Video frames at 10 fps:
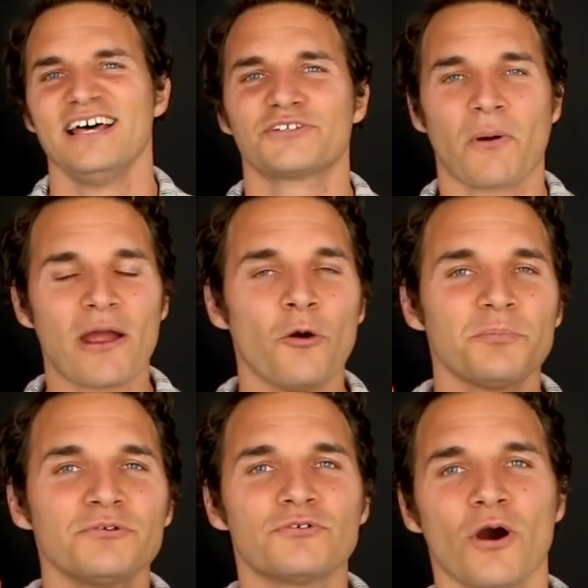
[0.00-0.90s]
So I
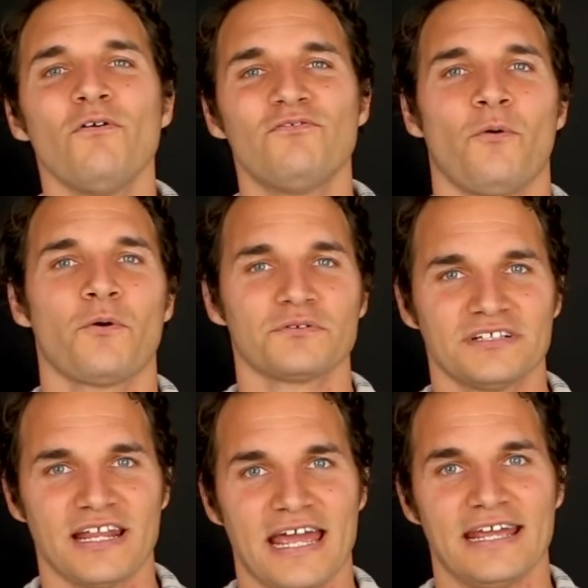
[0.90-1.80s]
hope you go forward
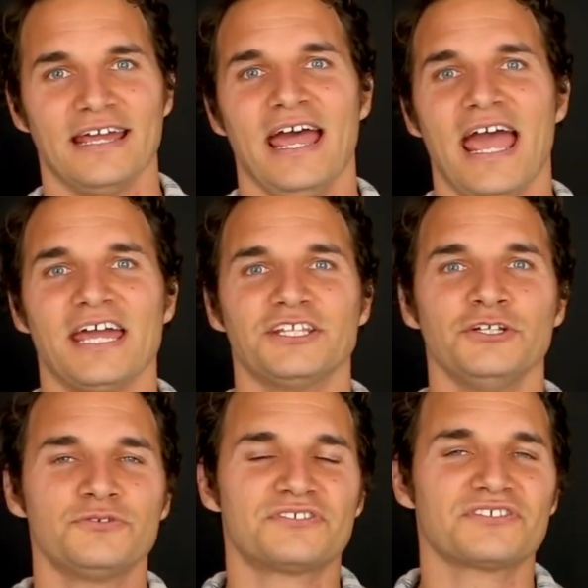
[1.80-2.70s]
today and
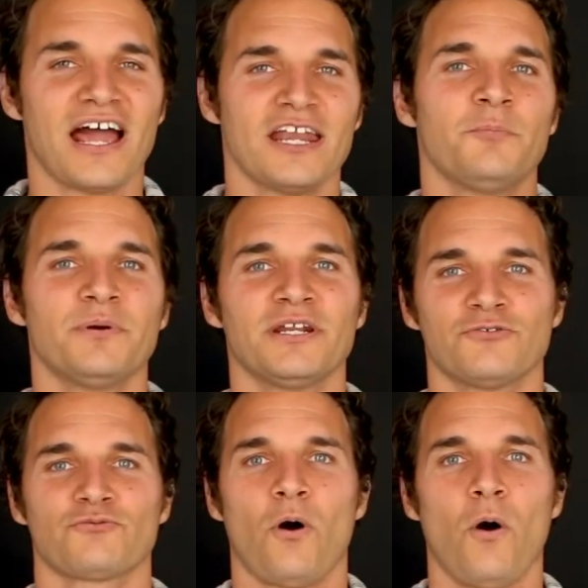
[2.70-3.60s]
you sign up and
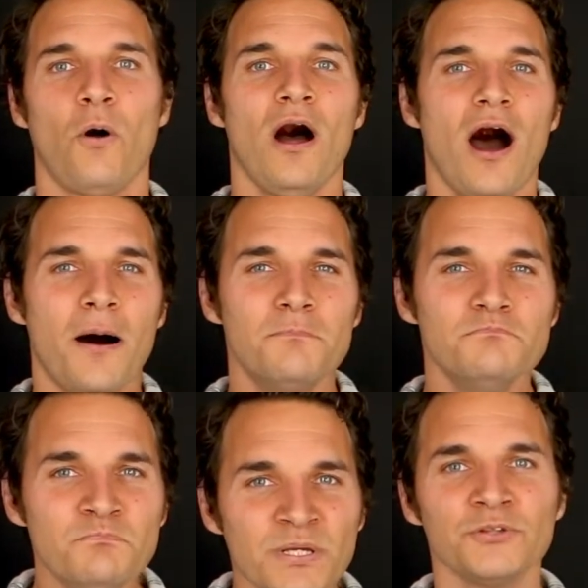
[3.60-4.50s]
enroll a
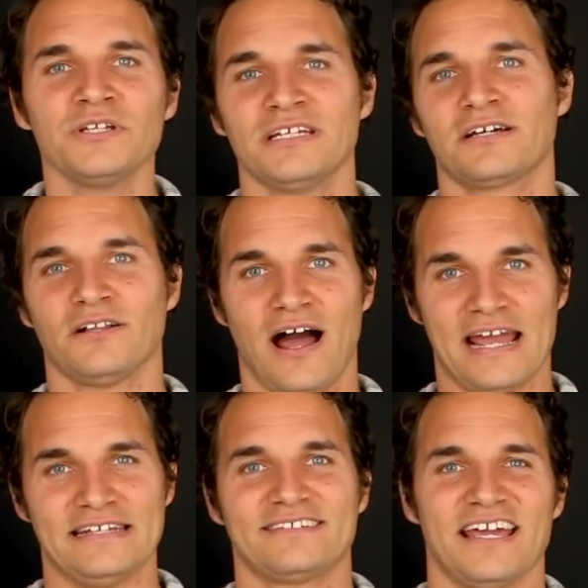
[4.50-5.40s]
million
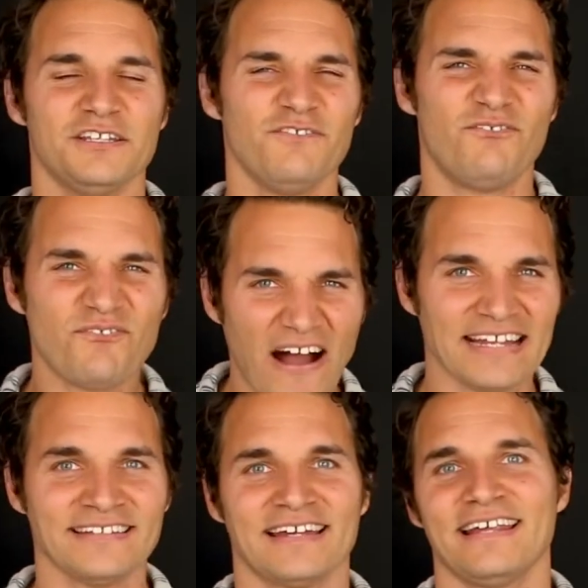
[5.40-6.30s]
clients and you
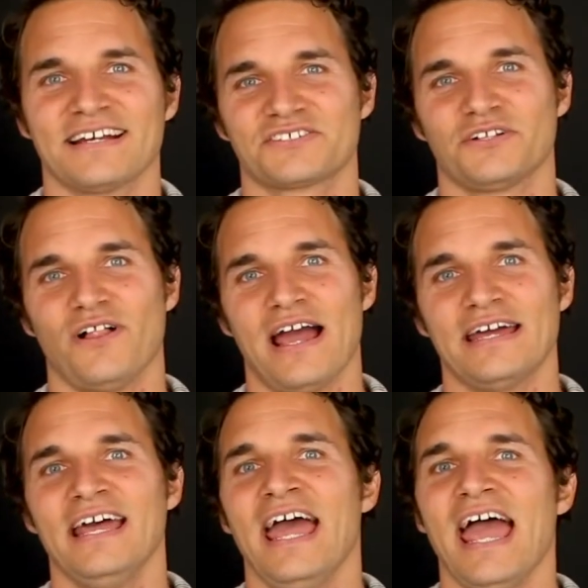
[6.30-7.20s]
find that next
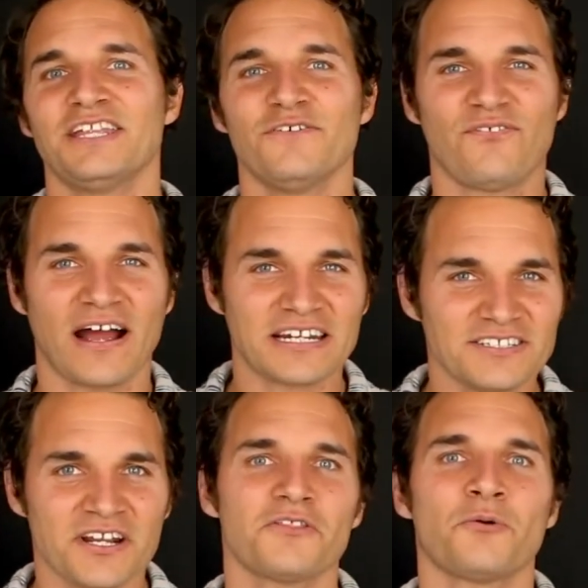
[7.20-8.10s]
client and you find
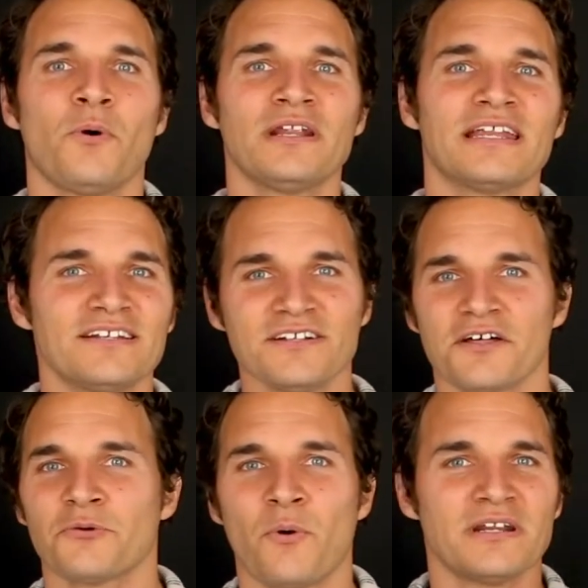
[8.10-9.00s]
another one and
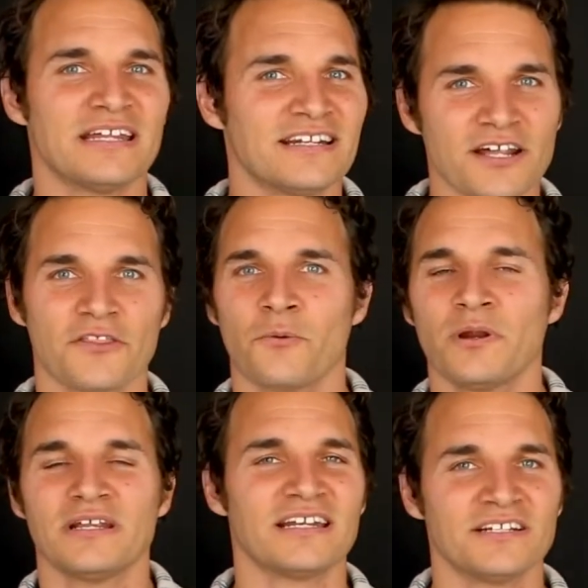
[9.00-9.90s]
another one and another
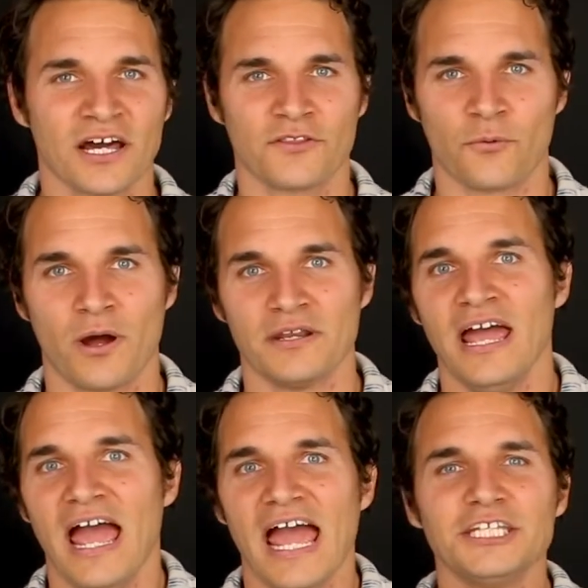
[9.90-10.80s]
one and another one
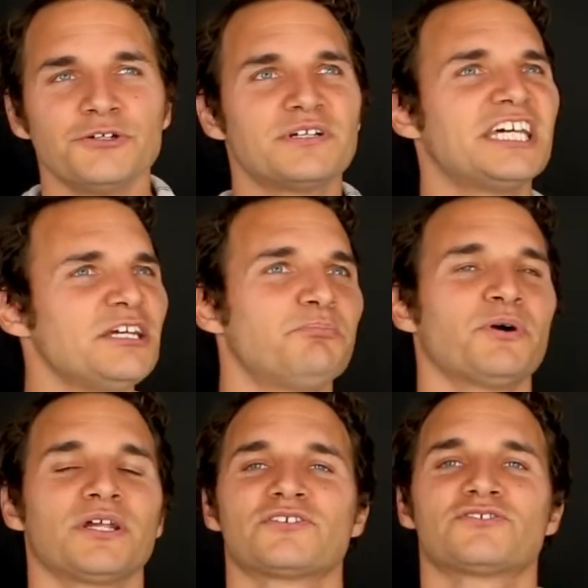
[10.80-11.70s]
and you keep
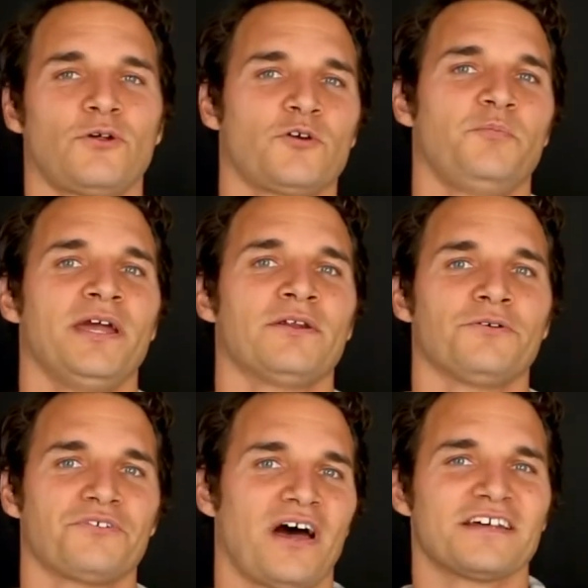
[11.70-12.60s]
putting solar
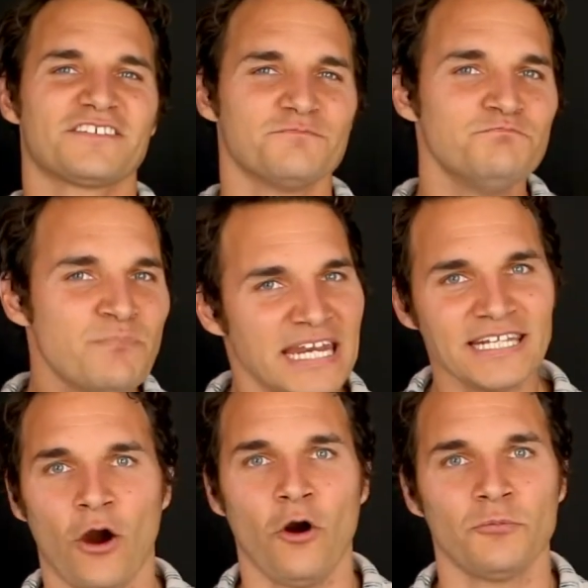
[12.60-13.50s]
panels on as
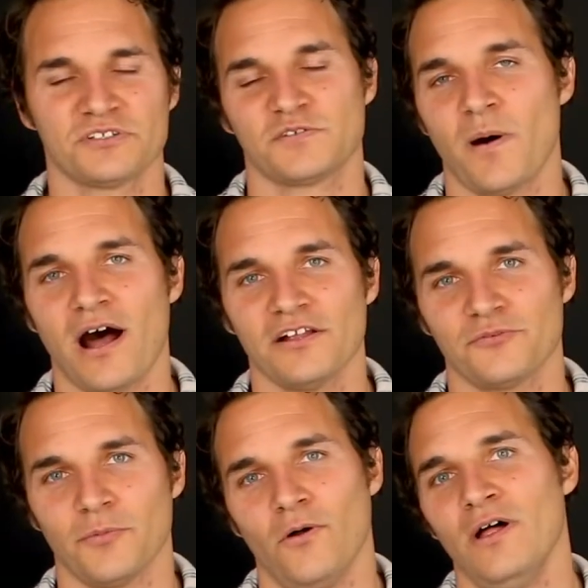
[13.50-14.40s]
many homes as
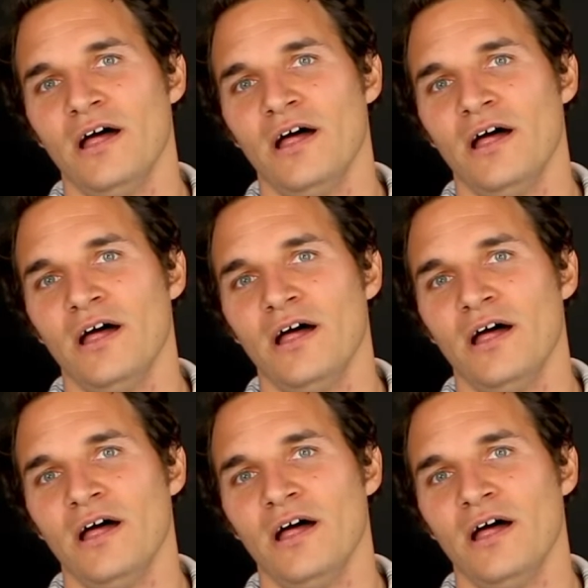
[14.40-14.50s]
possible